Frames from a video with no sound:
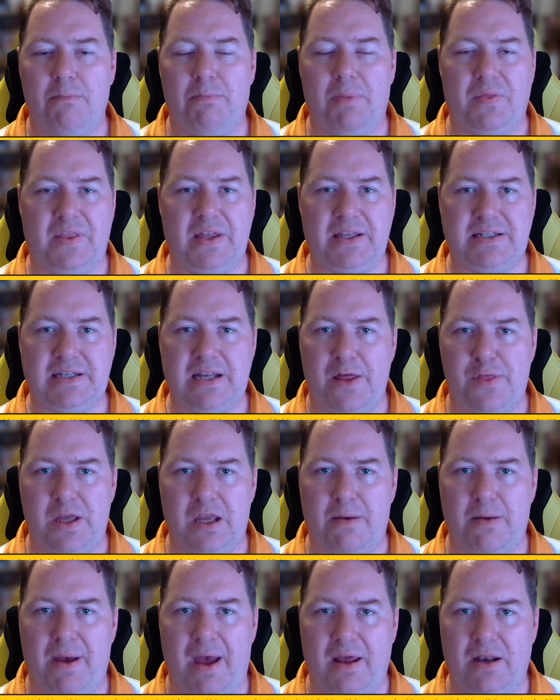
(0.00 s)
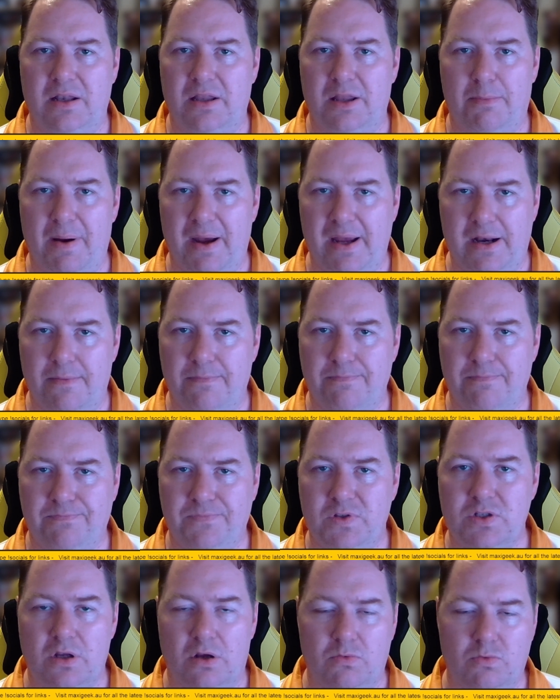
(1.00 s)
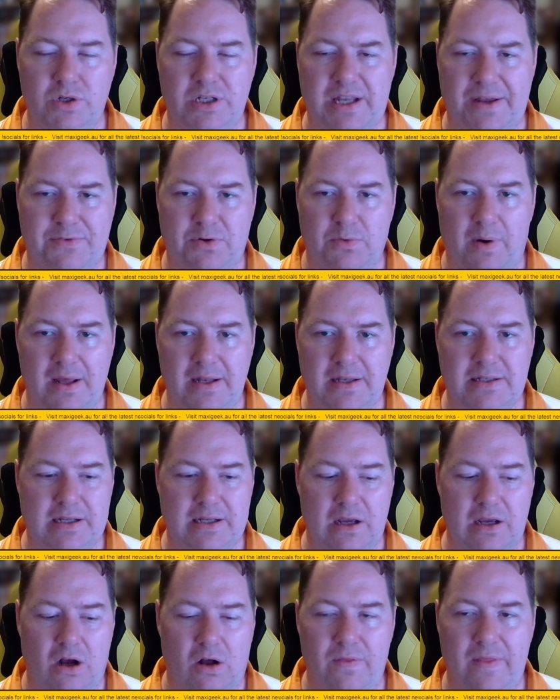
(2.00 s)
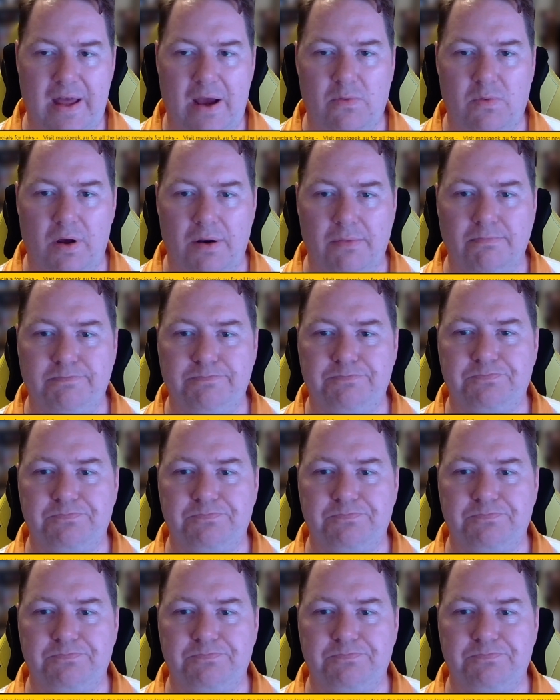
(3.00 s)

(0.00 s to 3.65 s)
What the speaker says: but there's nothing about the beta, so we'll just have to wait and see on that one.